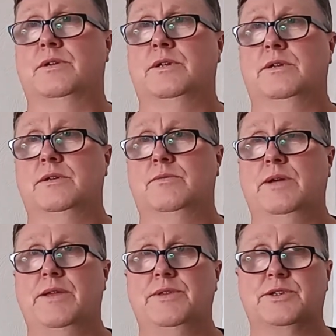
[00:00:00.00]
uh,
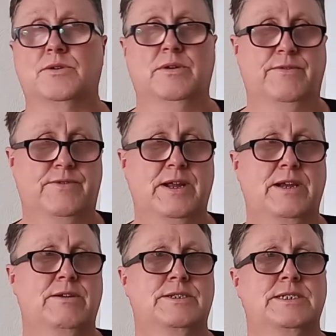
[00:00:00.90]
wear these kind of
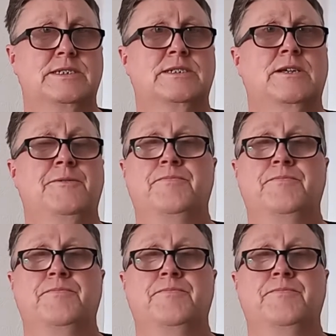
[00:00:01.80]
fragrances,